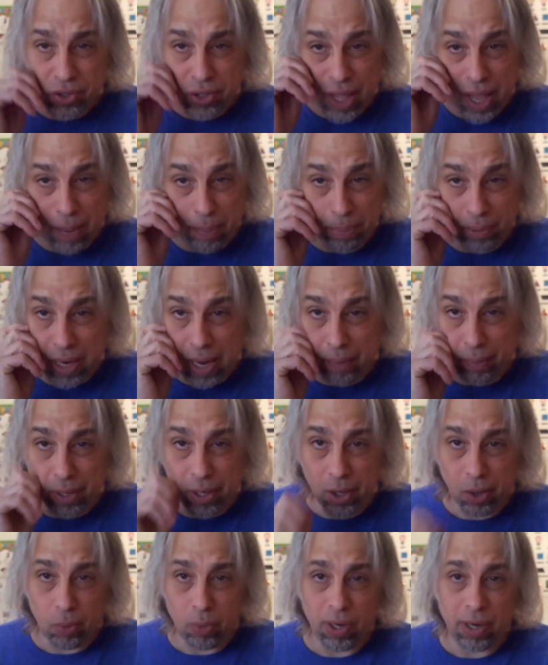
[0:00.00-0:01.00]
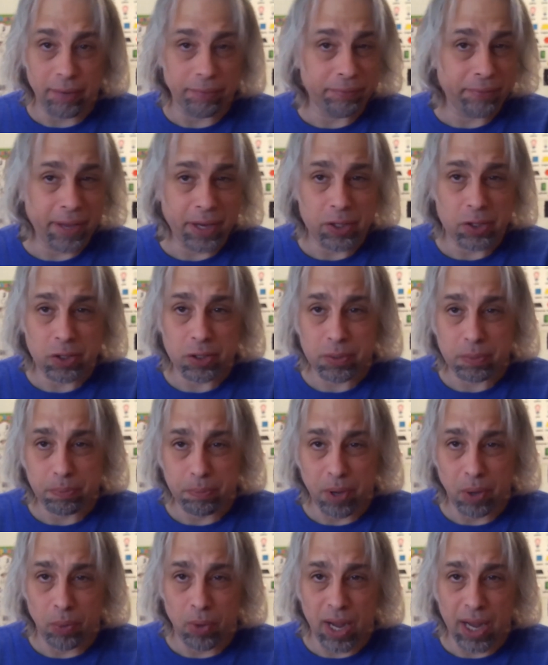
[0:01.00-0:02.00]
they probably don't want to face
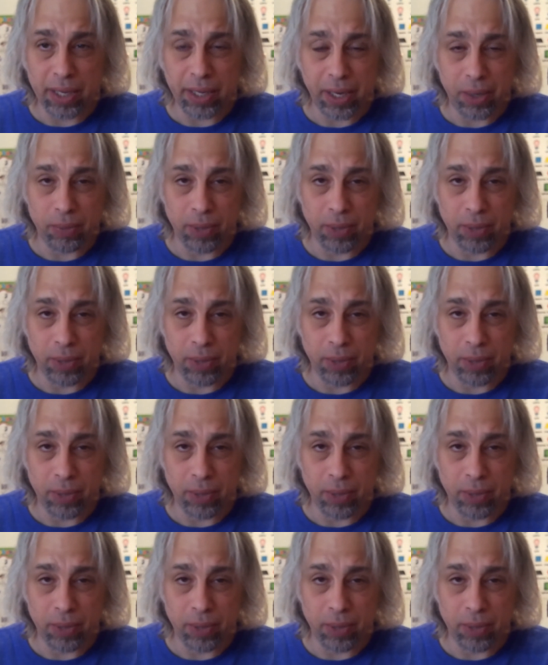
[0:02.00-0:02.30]
Milwaukee